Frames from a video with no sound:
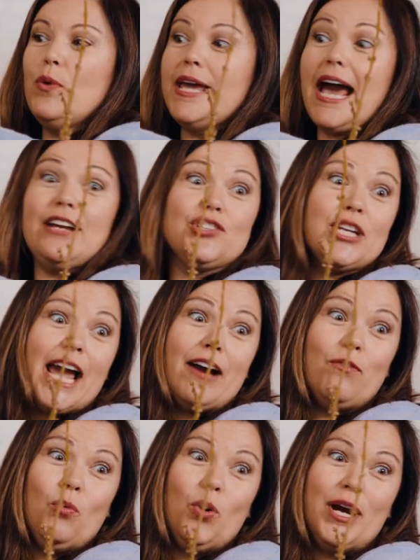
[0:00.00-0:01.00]
we actually
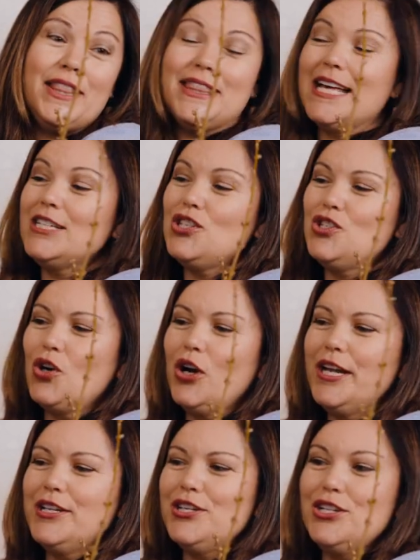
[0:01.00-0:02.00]
have one that's
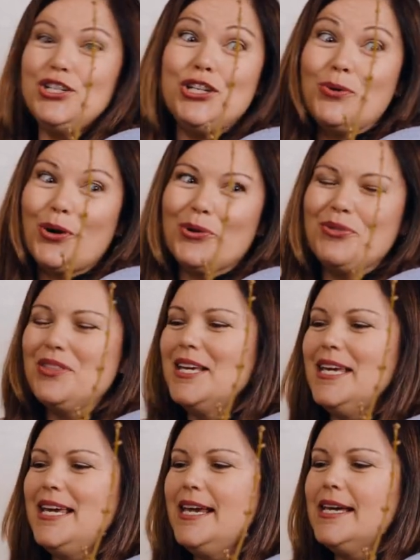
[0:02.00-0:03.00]
starting to do her
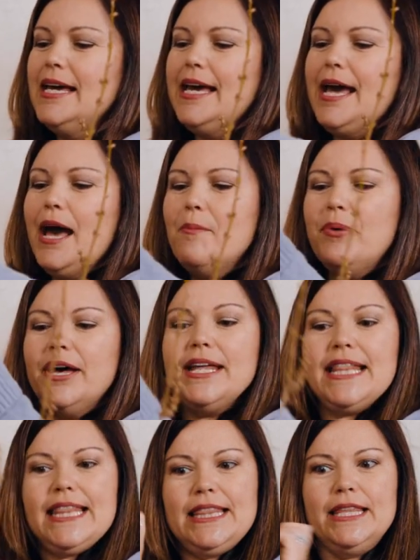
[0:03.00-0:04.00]
thing,
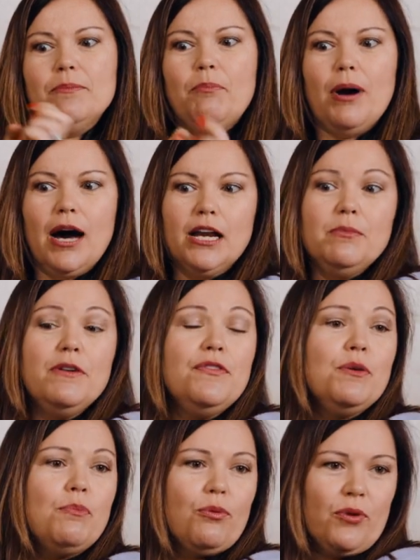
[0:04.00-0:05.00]
but the bottom of
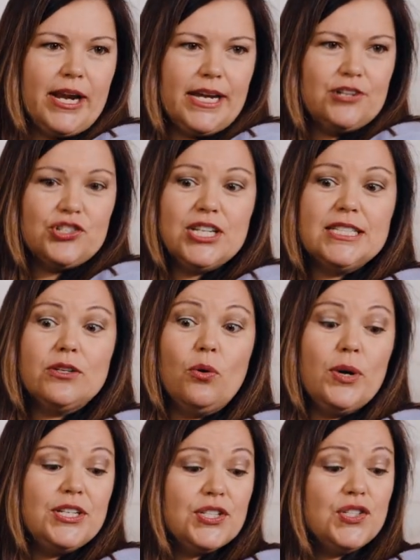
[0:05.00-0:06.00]
the branch is
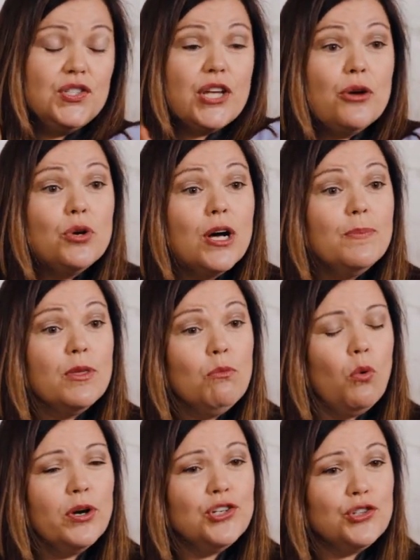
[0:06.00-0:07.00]
going to soak up the
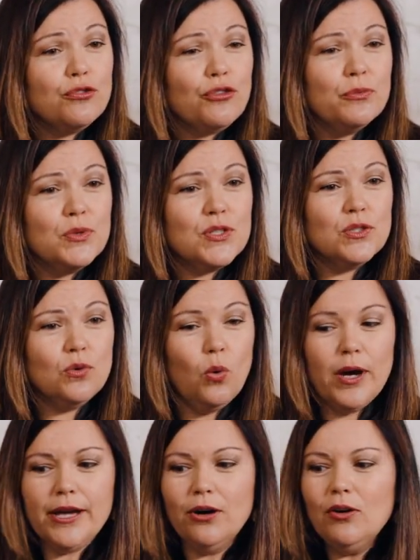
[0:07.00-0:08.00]
moisture from the
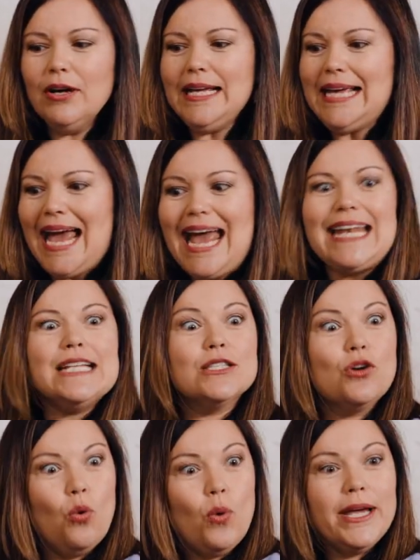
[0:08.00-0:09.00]
soil, and it's
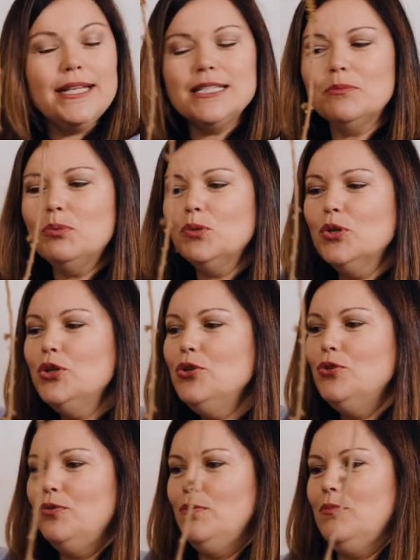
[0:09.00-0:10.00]
going to
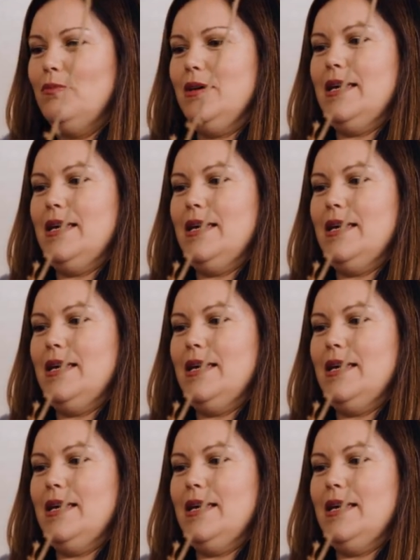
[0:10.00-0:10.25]
bloom.